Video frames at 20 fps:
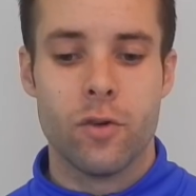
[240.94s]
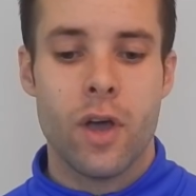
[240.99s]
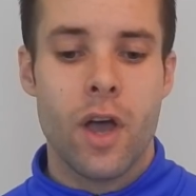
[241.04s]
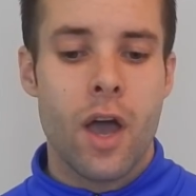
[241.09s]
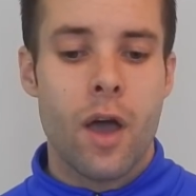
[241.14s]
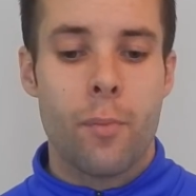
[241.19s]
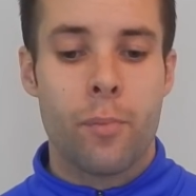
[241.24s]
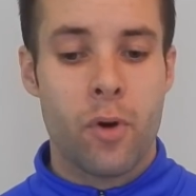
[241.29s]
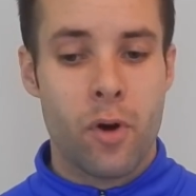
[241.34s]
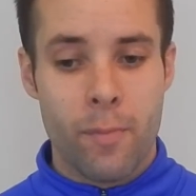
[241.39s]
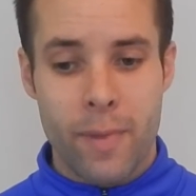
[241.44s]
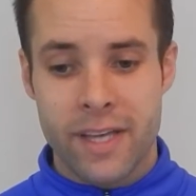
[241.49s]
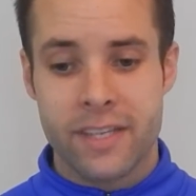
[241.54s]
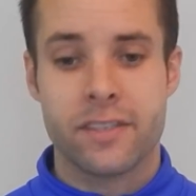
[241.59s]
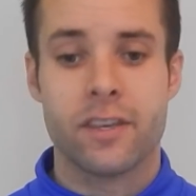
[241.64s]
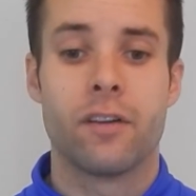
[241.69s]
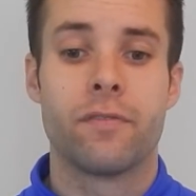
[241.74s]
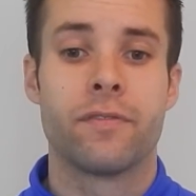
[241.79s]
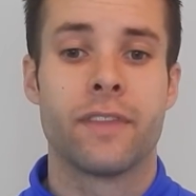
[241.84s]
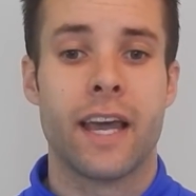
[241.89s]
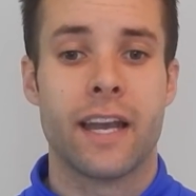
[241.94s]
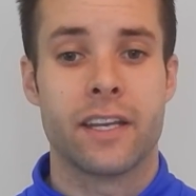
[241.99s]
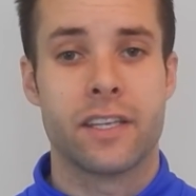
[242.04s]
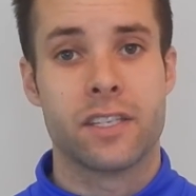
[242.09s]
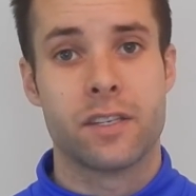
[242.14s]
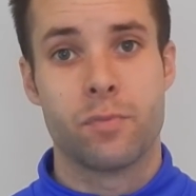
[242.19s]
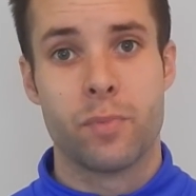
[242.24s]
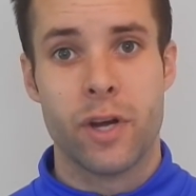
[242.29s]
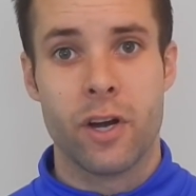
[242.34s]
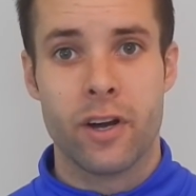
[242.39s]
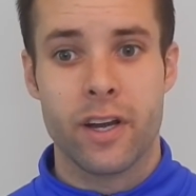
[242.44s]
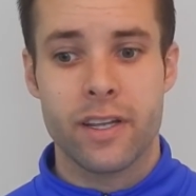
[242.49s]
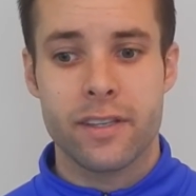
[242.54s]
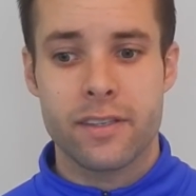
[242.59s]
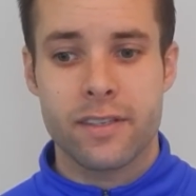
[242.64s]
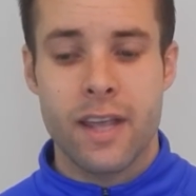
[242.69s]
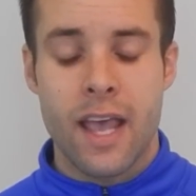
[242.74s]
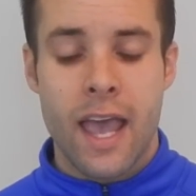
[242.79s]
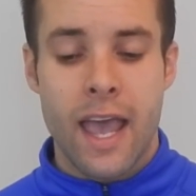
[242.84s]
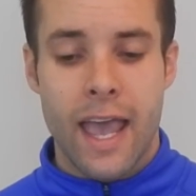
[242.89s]
to put myself in that
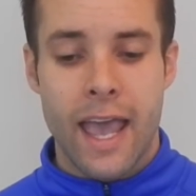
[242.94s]
experience.